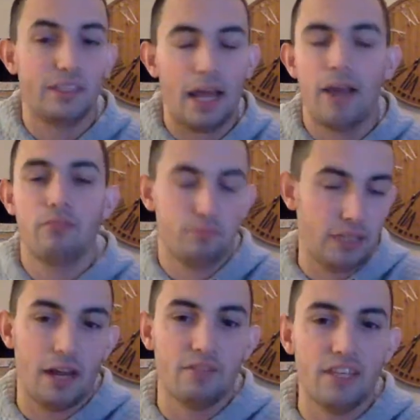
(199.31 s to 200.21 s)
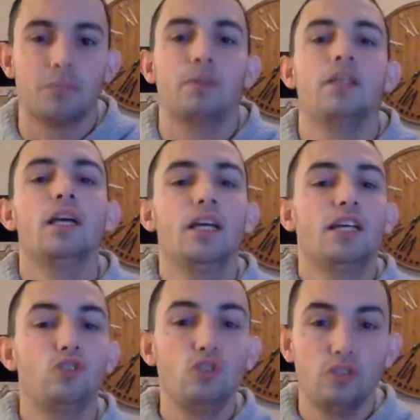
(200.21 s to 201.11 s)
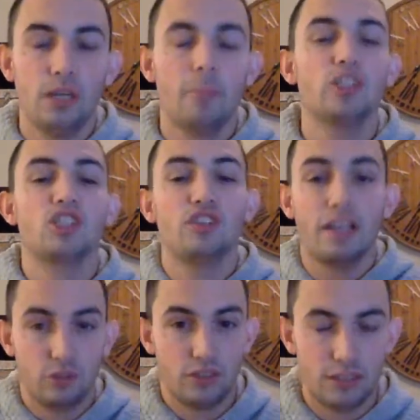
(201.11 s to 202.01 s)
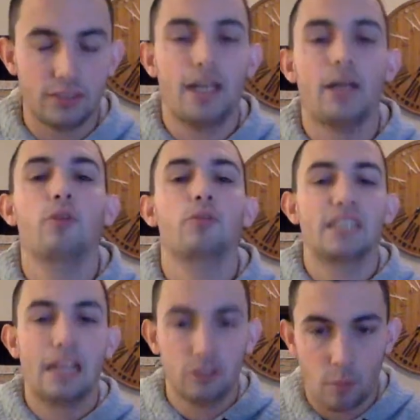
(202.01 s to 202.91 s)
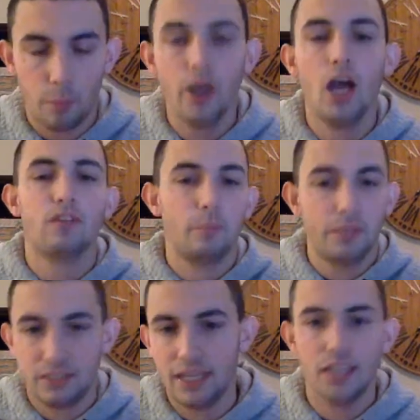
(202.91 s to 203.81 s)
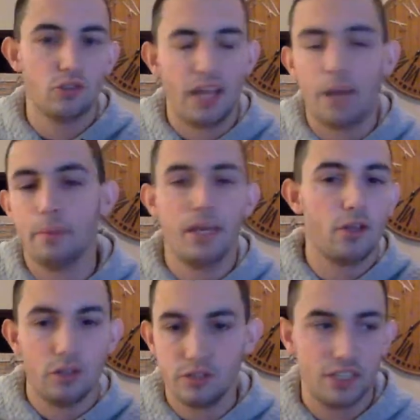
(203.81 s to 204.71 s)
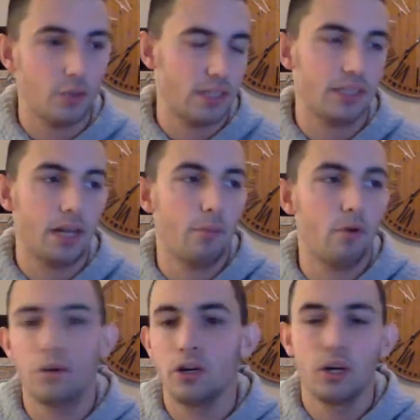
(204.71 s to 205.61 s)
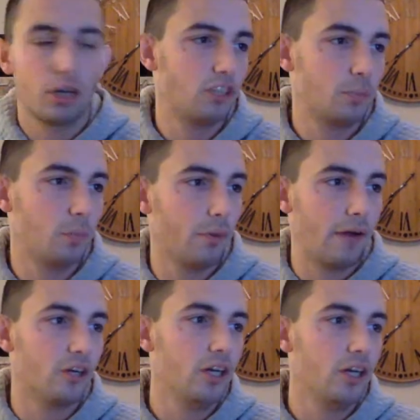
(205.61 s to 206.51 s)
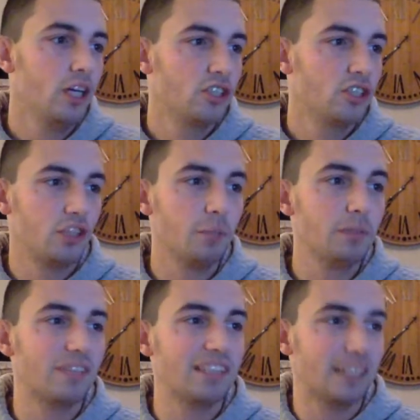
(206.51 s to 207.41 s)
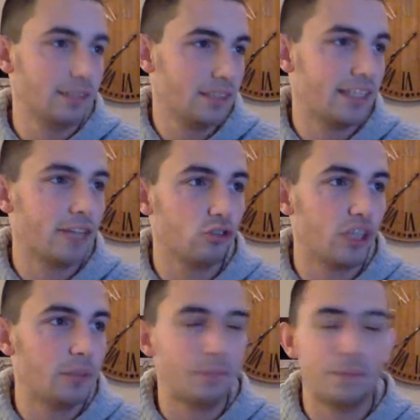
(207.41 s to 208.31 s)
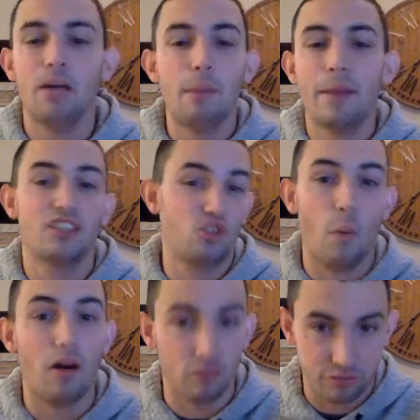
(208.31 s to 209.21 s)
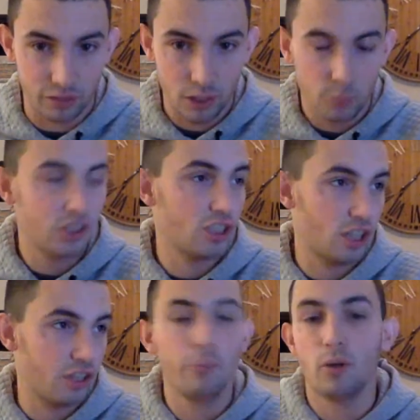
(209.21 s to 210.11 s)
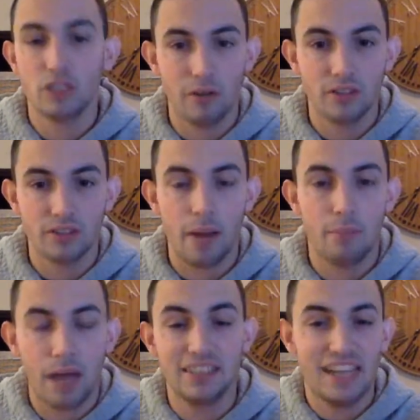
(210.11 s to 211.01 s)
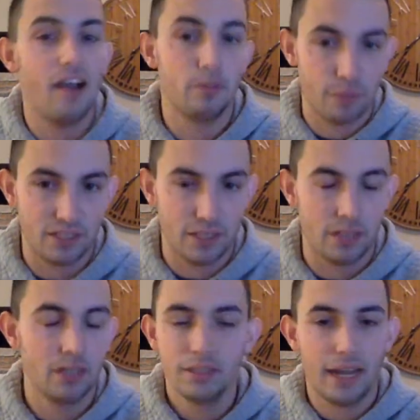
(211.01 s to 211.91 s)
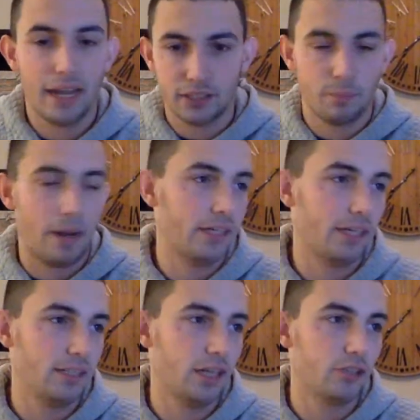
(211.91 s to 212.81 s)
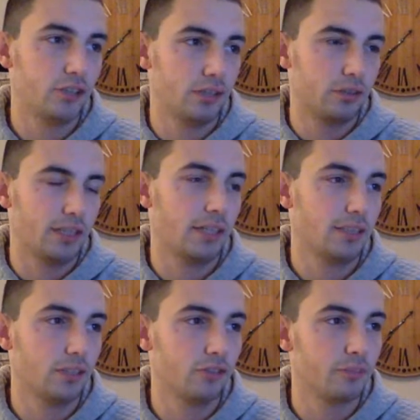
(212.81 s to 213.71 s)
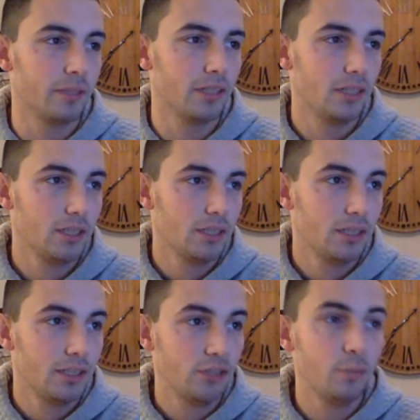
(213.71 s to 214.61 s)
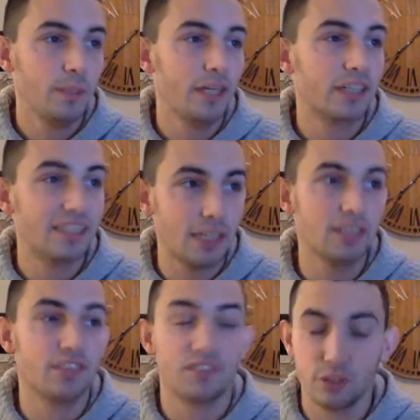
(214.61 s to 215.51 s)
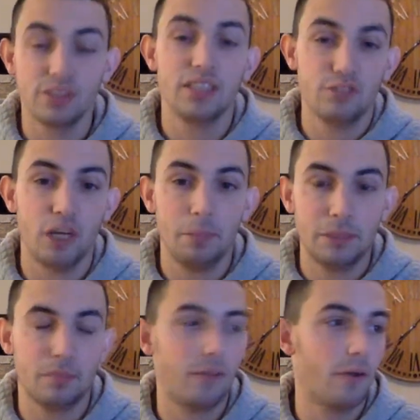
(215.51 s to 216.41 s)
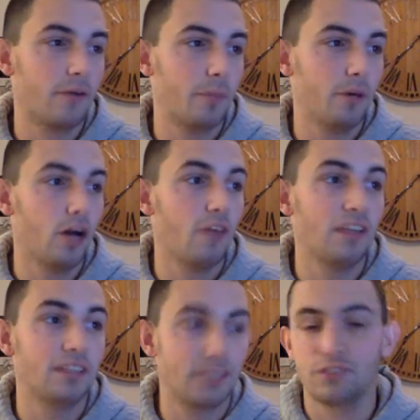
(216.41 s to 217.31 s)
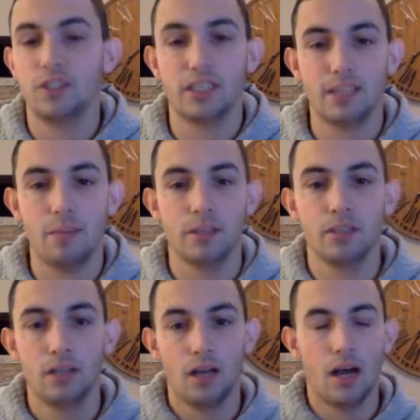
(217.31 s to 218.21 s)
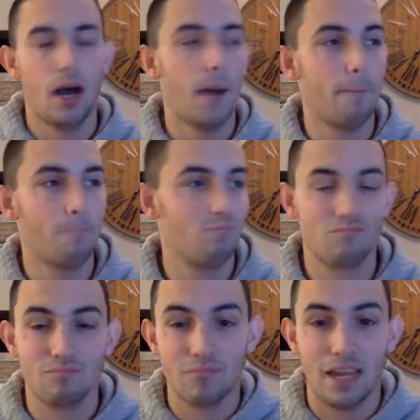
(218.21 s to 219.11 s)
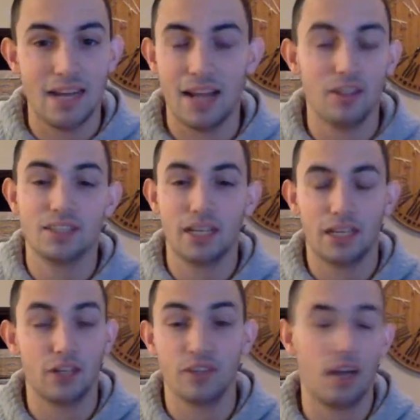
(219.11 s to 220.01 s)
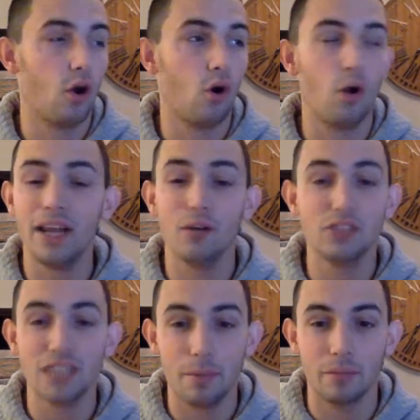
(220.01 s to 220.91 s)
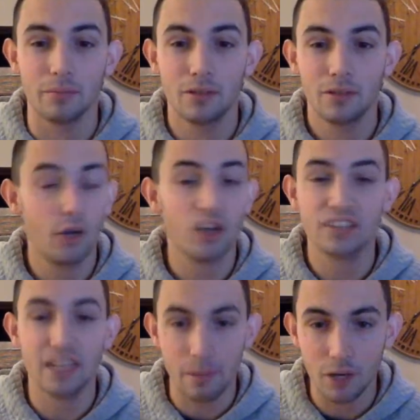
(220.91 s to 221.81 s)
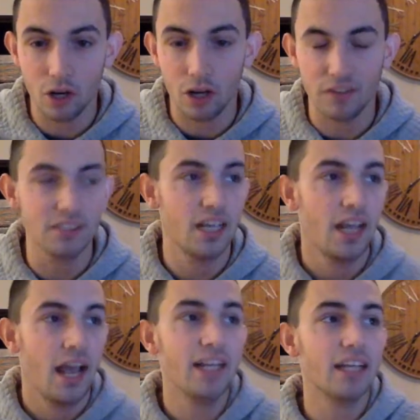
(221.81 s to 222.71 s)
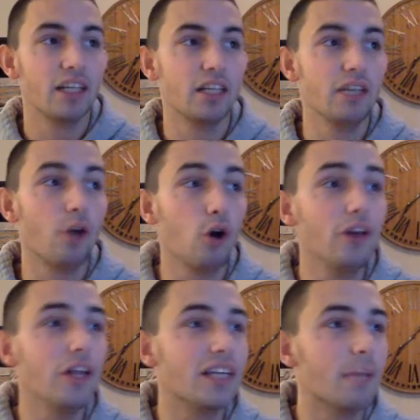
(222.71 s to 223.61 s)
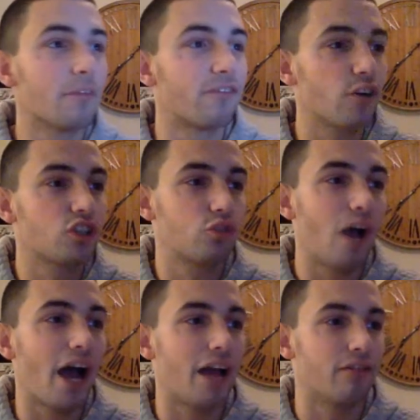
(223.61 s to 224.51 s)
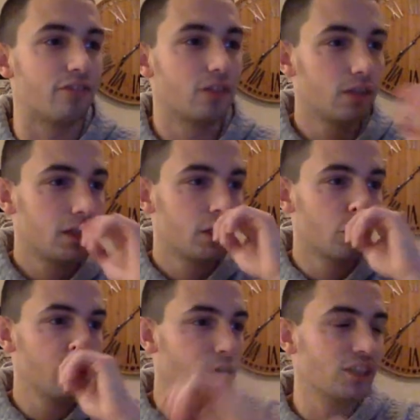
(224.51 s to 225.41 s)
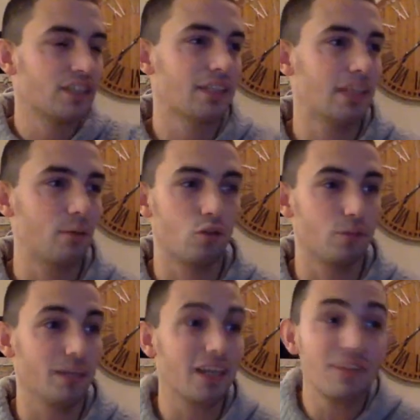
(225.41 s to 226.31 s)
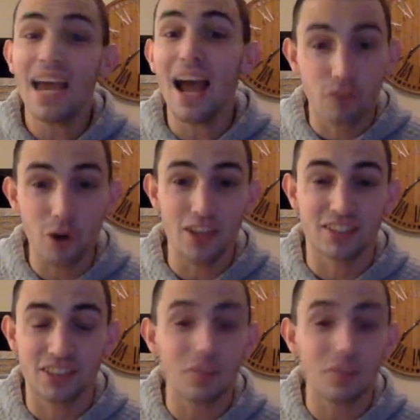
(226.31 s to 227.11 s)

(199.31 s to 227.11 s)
They have this, but it's usually a bunch of selectors to decide it, whether it's the college football playoff or the BCS or the AP or the USA Today poll or coaches poll, whatever. So in terms of consensus national championships, Alabama has 12, which is the 3rd most of all time behind Yale and Princeton. They got theirs back in the 1800s and early 1900s, but this would be their consensus 13th championship if they were able to pull it off, and the 6th for Nick Saban. And yeah, it looks like it here. Again, who's stopping them? They're dynamic on offense. And yeah, early on in the game, the first drive, the Rose Bowl is just not the same at Rose Bowl. Yeah, of course.